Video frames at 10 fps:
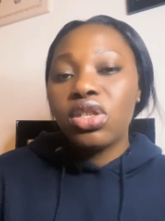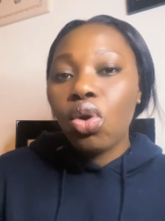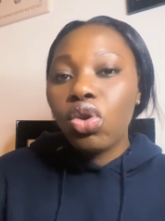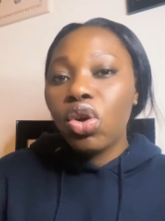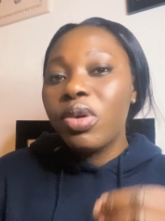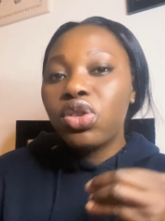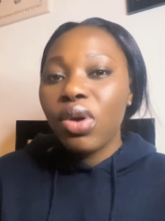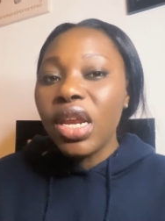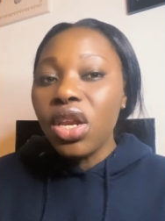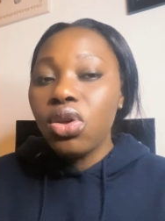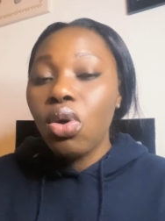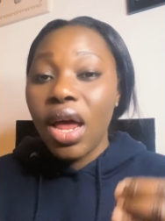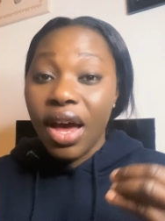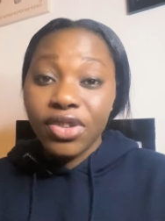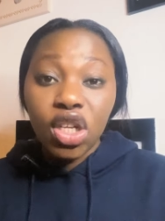So they'll be training you,
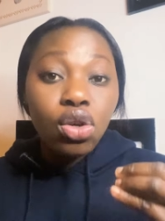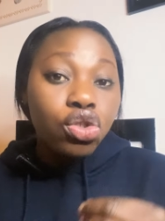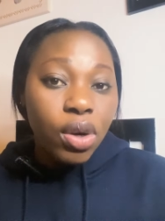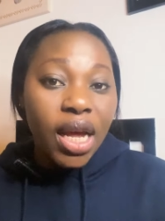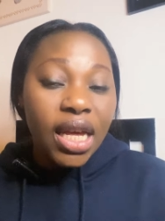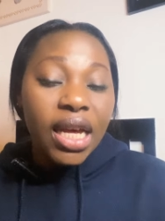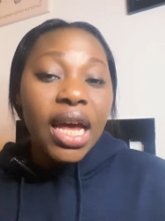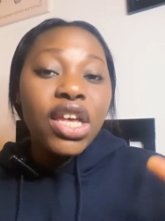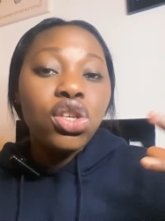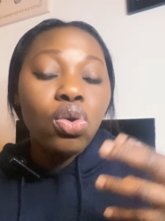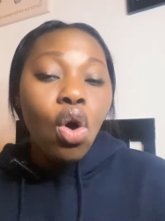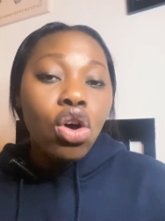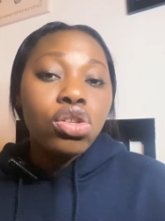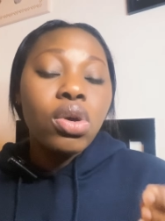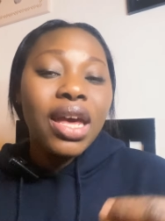and after your training, you
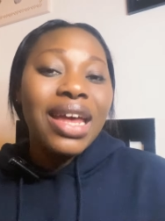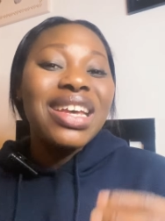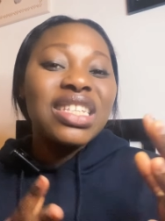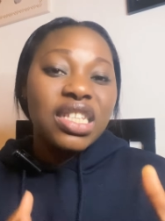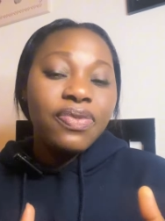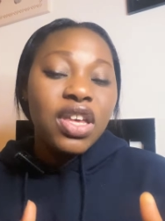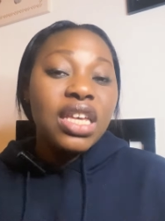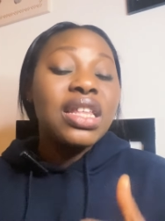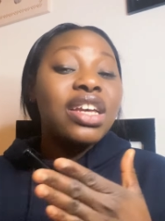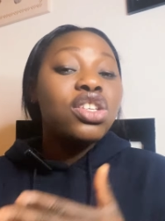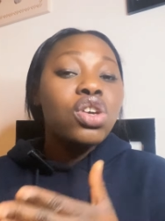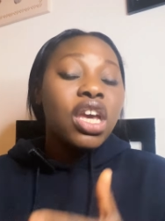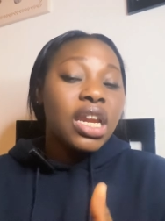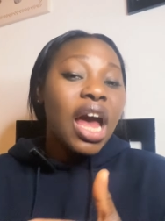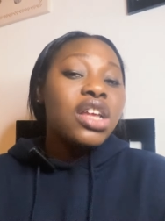also get a certificate that you
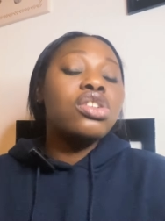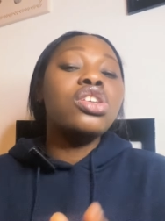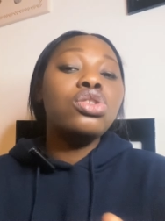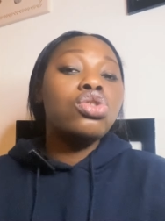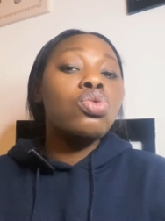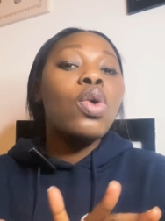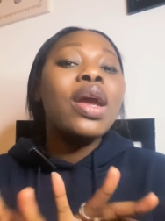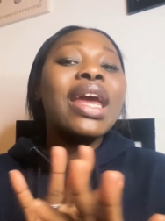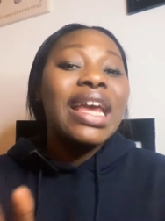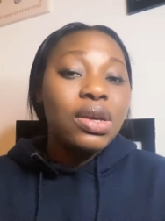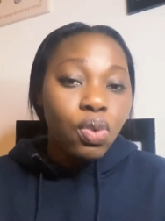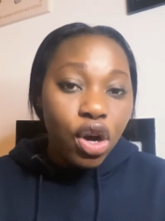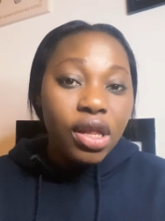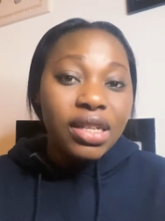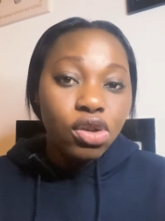can actually use to work
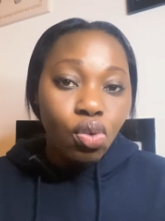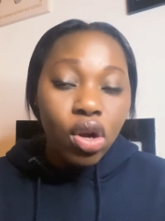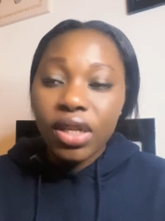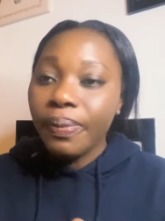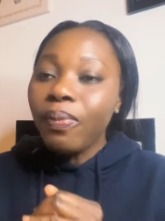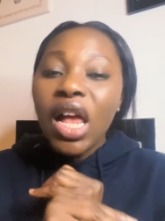anywhere that you want.